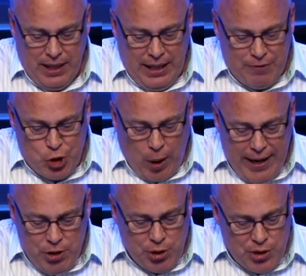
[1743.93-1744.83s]
If
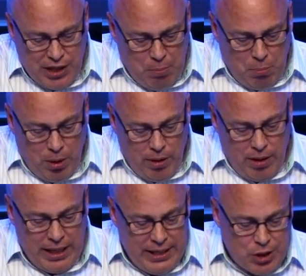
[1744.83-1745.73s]
strangers had
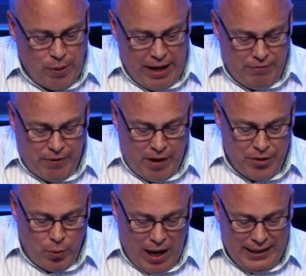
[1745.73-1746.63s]
murdered his
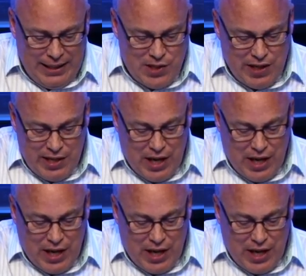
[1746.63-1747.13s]
grandfather, Reilly says,